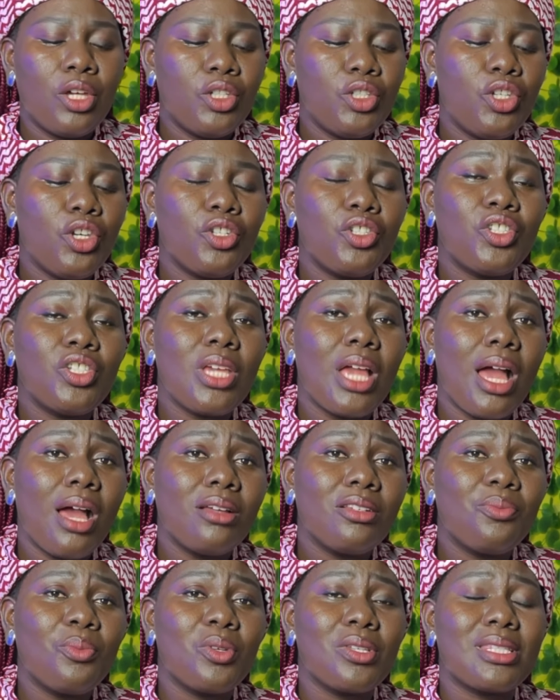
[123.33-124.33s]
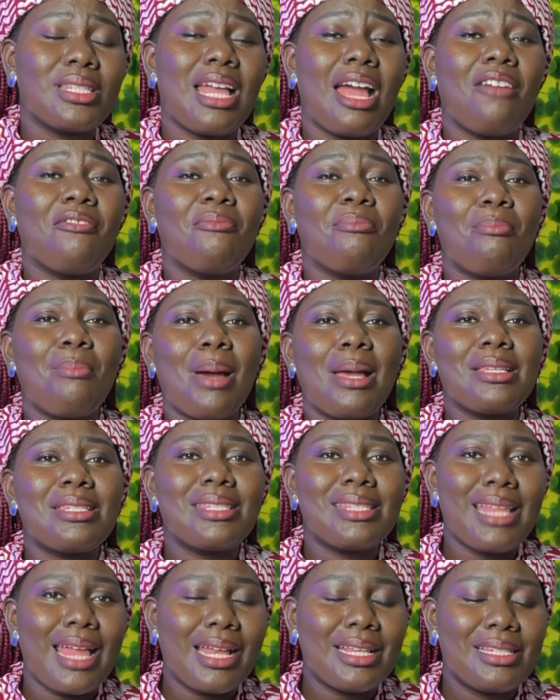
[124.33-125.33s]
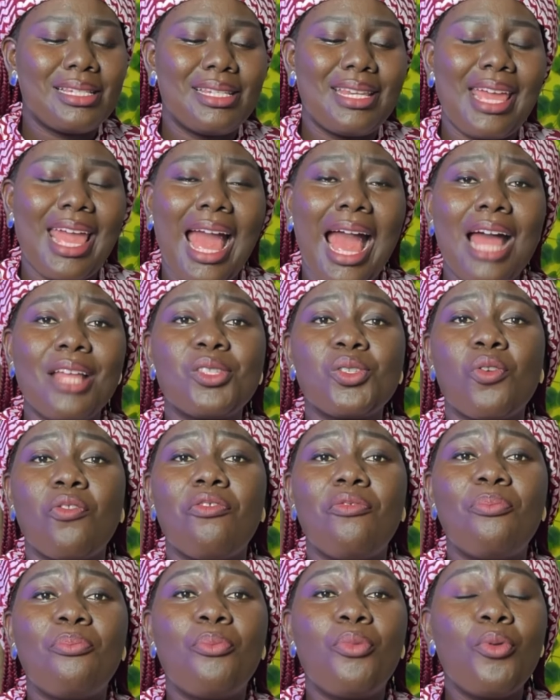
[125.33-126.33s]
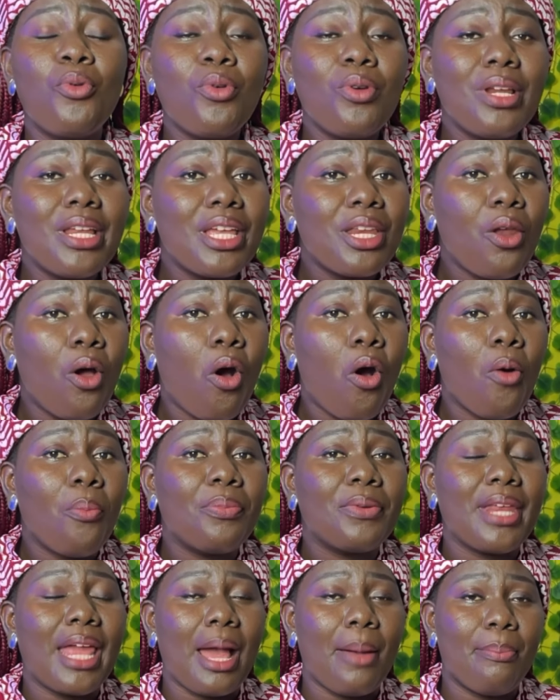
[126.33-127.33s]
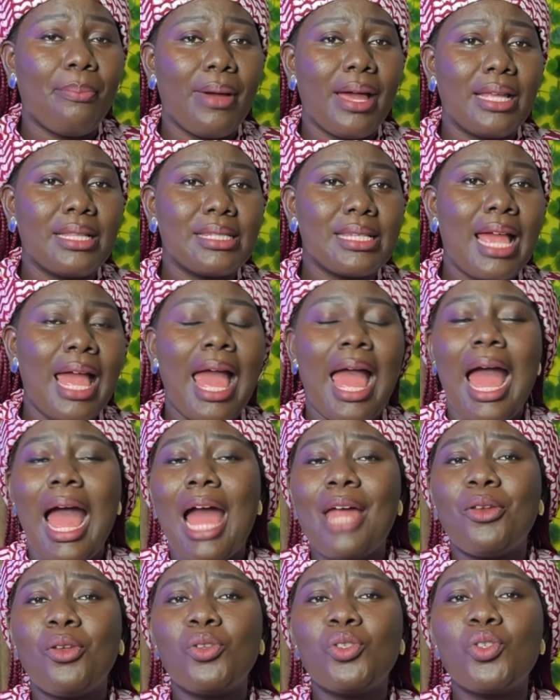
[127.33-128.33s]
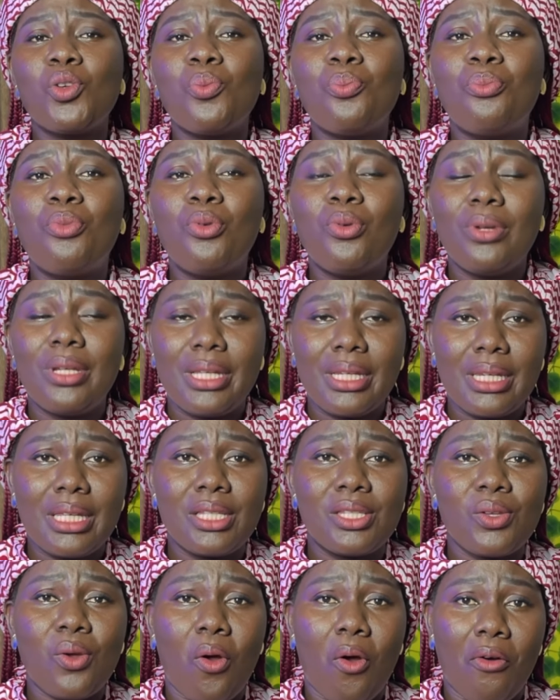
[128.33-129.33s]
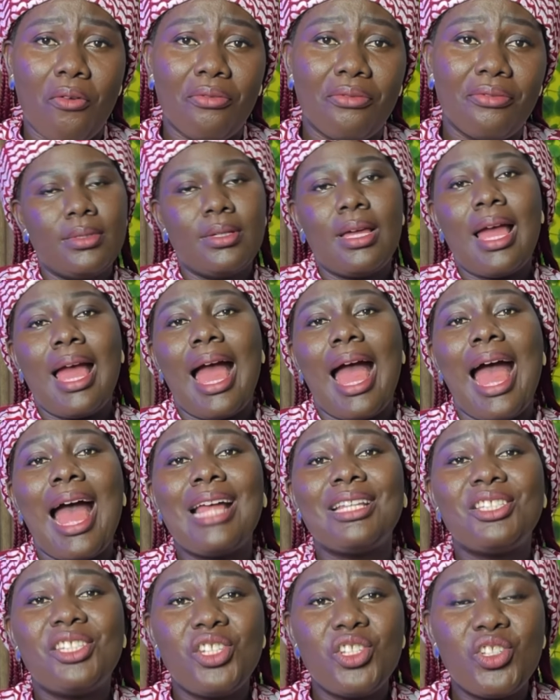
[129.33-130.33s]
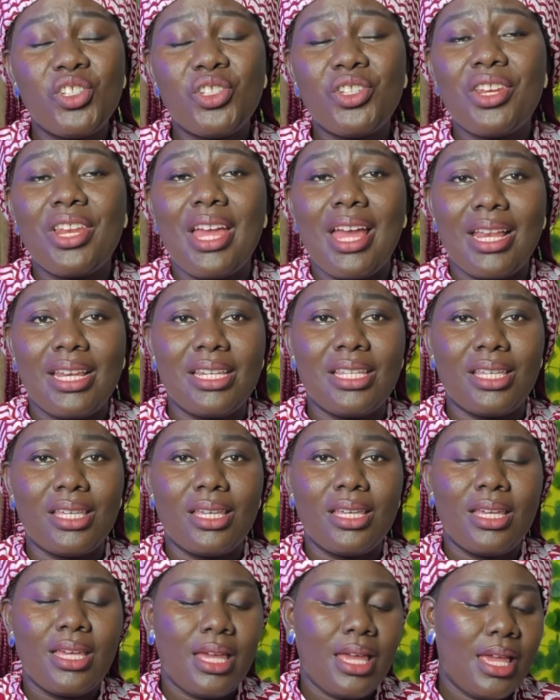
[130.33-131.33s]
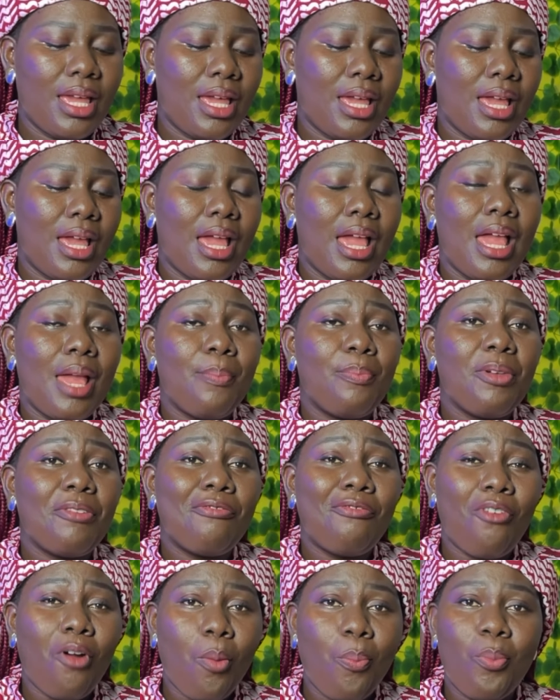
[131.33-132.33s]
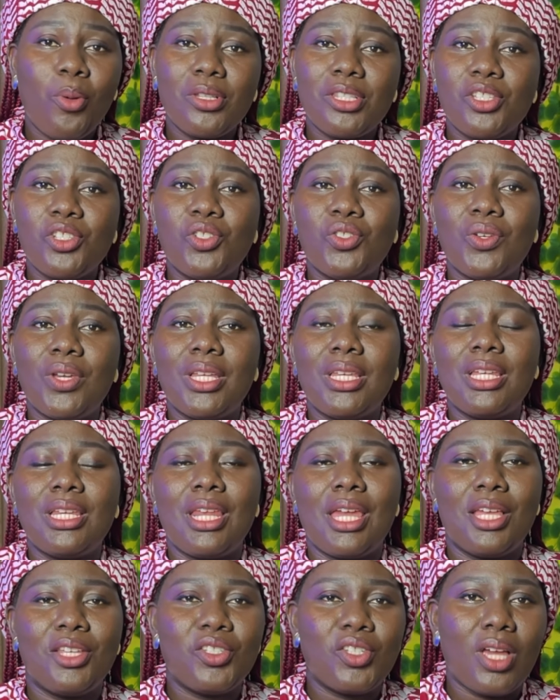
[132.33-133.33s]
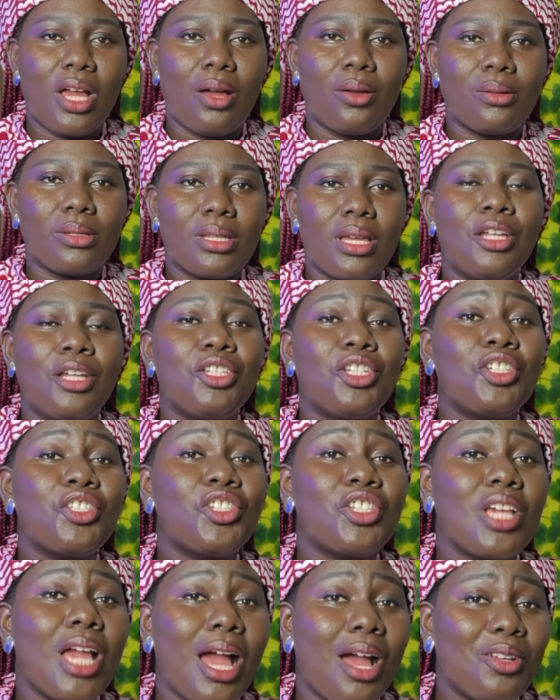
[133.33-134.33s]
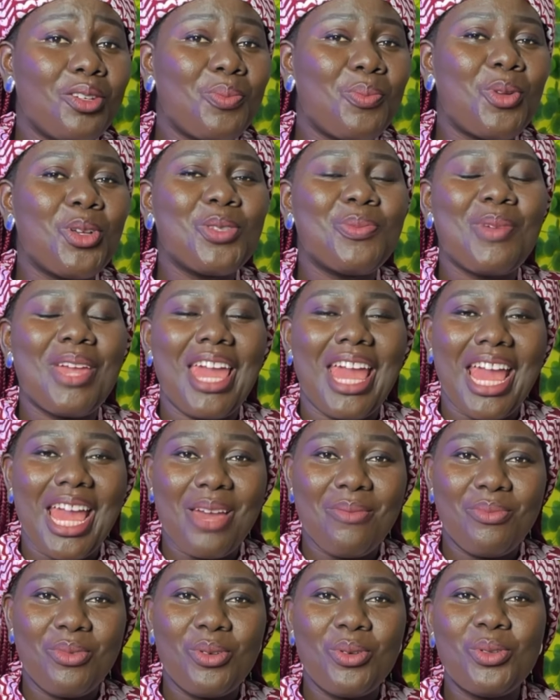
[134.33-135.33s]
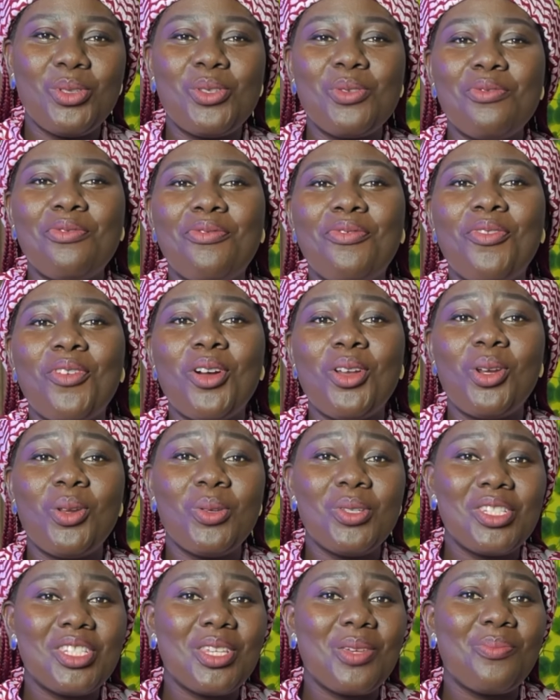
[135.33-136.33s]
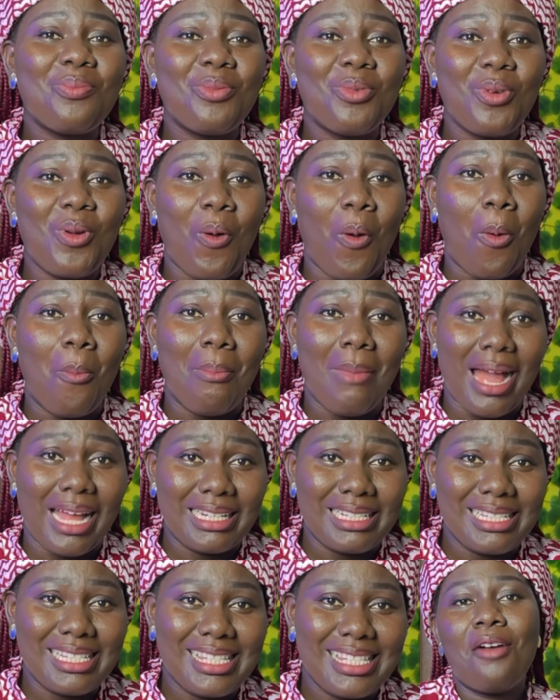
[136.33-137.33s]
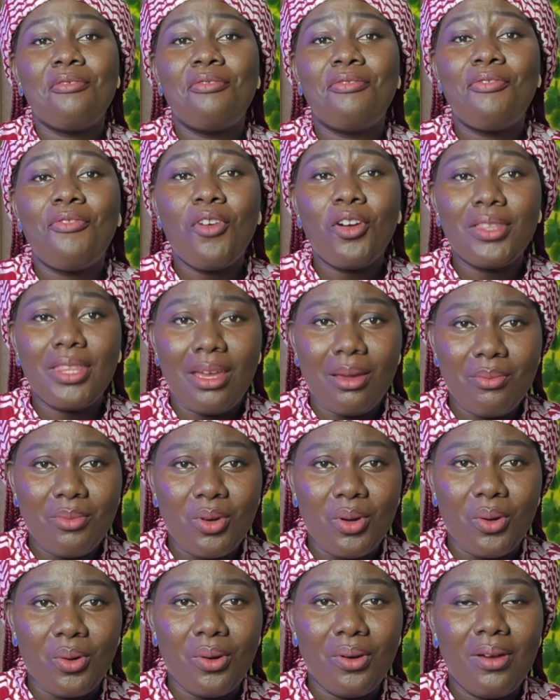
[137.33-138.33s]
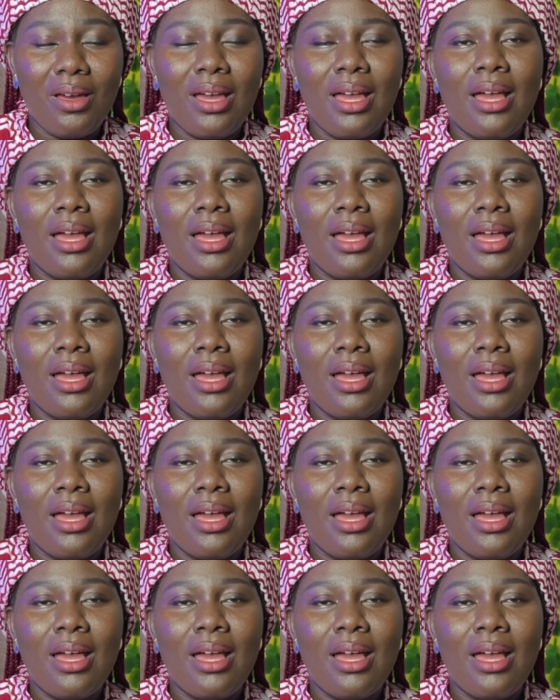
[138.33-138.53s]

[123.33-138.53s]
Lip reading: your child must have mastered the art of pulling up their pants and also pulling it off. Additionally, before potty training a child, the child must be able to follow simple commands. Furthermore,